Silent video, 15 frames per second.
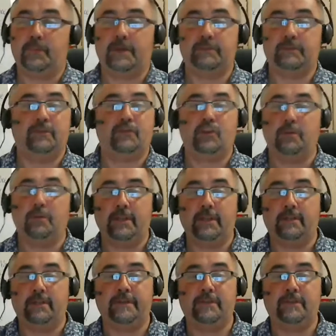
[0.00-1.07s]
perhaps you've come in at
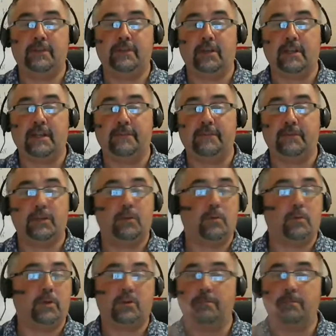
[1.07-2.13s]
the $50 level, you
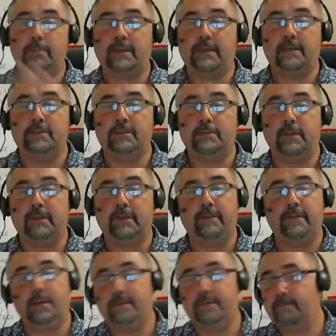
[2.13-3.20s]
want to come back at the
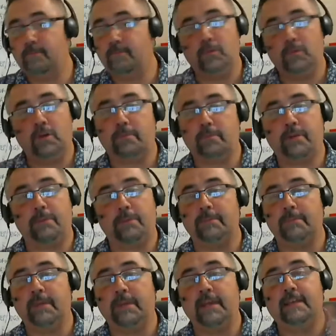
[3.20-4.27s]
25, not a problem.
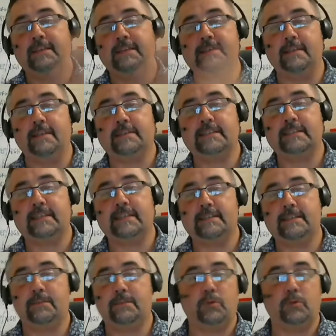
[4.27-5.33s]
Send us a
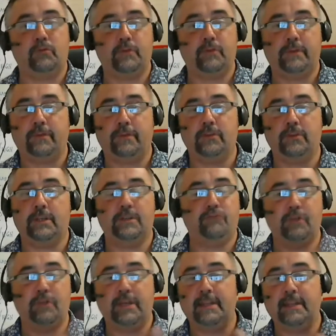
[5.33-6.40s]
ticket in, we'll refund you. It
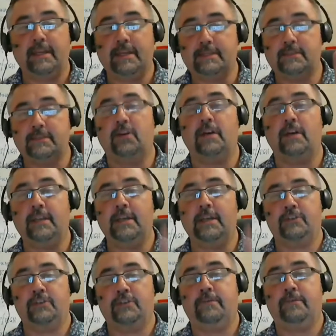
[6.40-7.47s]
really is not an
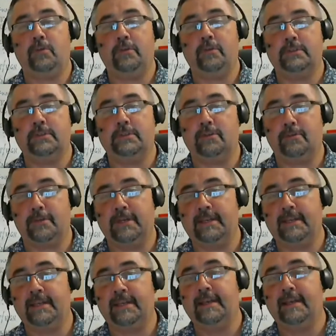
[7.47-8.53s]
issue for us,
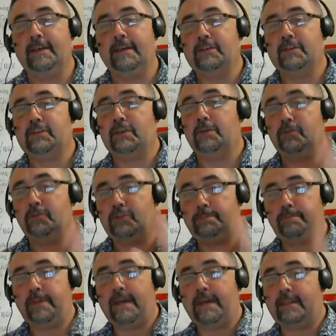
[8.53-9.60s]
okay? So just
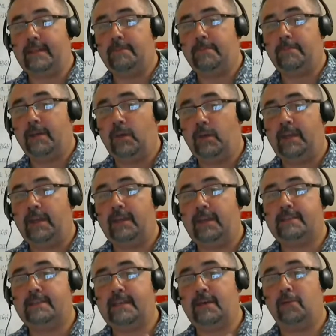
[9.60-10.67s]
bear that in mind. We're
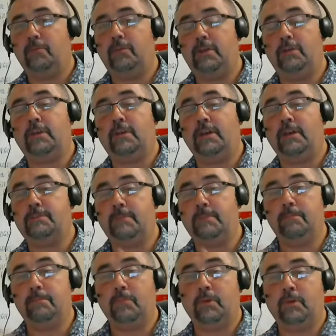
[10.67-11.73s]
here to help you guys
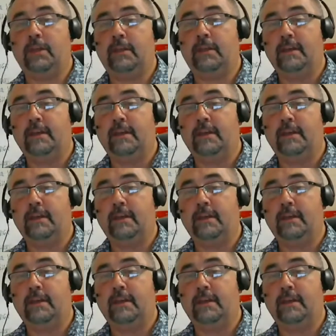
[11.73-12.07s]
make money.